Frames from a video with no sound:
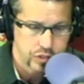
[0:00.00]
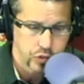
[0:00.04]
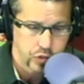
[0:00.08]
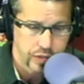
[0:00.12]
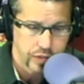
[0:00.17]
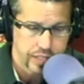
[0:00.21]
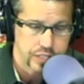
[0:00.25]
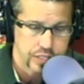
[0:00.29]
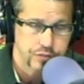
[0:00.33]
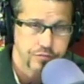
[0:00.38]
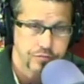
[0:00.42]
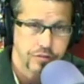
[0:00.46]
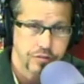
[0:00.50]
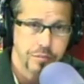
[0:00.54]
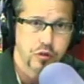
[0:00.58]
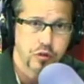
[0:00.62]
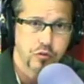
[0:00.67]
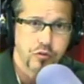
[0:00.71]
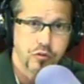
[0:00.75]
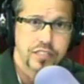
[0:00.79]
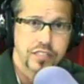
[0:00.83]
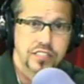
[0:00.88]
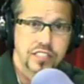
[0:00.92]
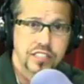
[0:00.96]
joining us from the
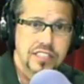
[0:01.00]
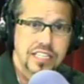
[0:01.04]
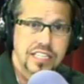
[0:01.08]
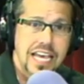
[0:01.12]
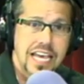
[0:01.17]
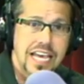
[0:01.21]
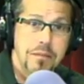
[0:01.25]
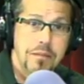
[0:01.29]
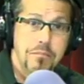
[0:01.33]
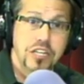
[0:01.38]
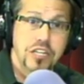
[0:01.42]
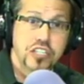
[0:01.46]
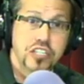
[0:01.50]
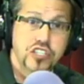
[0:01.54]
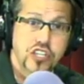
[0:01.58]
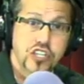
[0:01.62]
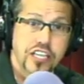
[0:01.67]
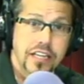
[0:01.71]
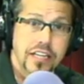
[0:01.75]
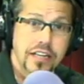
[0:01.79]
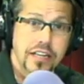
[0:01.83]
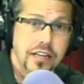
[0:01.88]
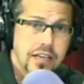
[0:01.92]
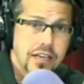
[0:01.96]
grid today in
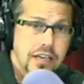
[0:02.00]
Michigan.